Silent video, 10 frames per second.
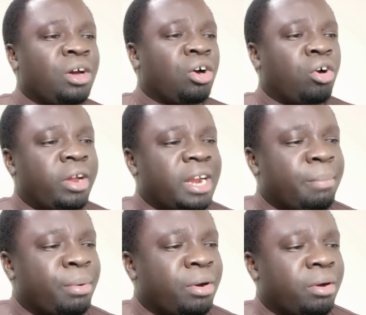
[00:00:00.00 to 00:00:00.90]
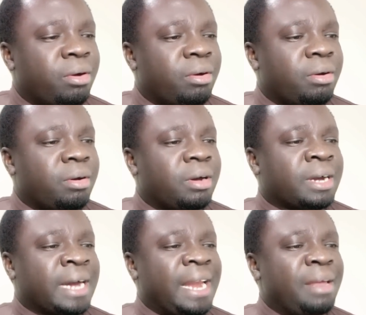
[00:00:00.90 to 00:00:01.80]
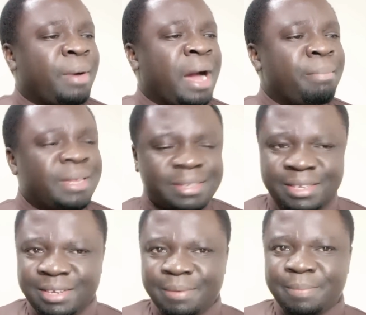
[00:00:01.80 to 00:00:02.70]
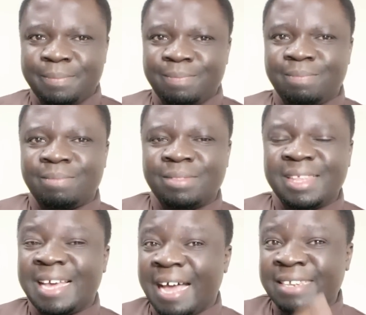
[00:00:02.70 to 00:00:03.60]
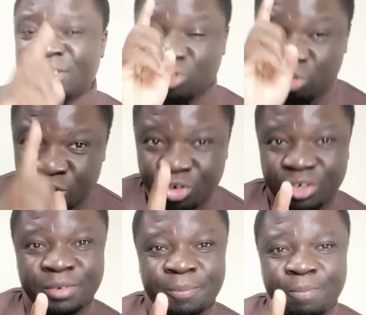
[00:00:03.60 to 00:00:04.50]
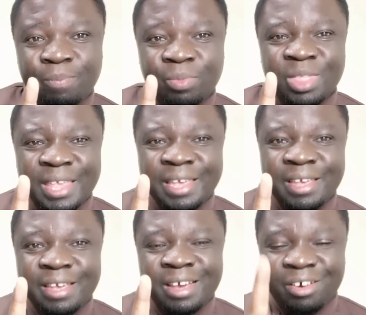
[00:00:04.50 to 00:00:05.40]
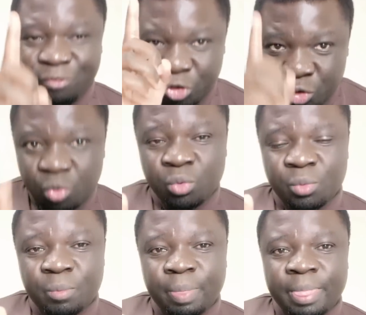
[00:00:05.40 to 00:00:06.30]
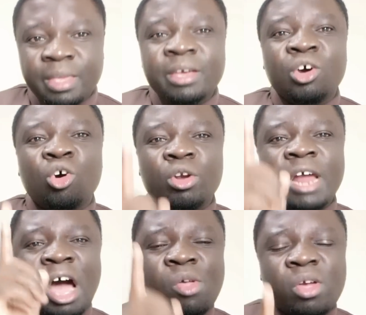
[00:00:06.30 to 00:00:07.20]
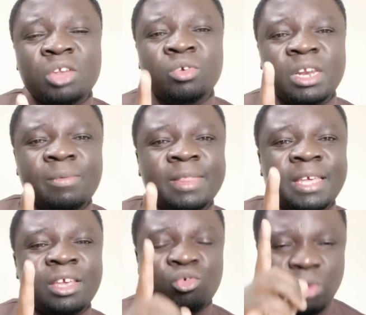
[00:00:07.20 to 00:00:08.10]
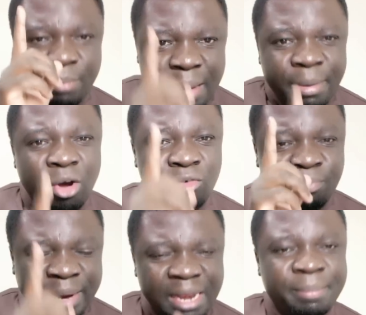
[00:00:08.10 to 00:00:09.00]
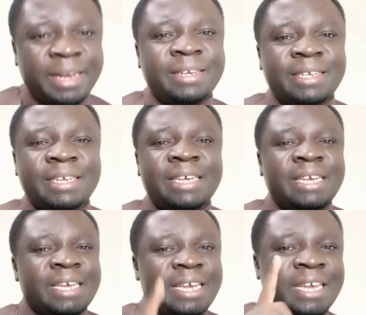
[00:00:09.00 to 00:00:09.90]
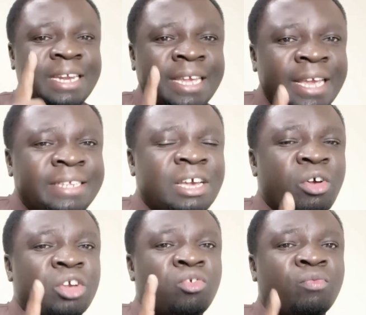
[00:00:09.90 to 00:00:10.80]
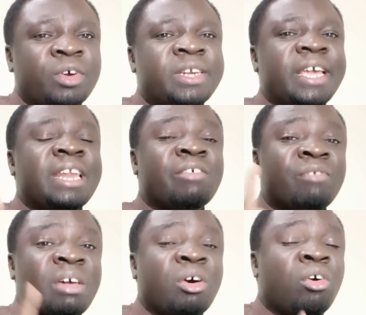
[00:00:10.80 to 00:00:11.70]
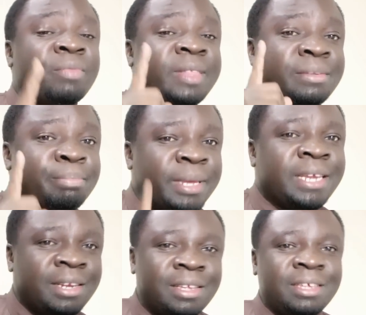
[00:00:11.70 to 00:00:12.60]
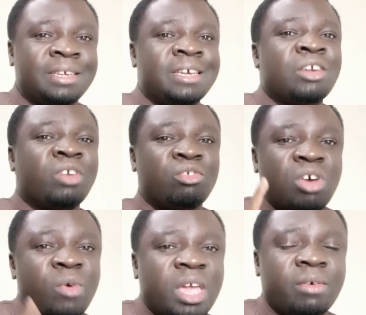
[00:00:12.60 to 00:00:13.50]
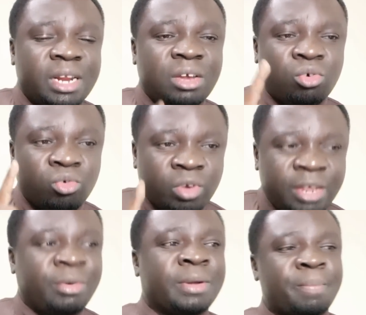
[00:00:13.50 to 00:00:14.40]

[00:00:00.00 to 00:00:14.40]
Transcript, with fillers: Honorable Caleb Hamisi has a solution for you on how you're going to deal with the, your member of parliament in case they're going to vote in favor of this bill. Tunajua wengi wanaenda kununuliwa.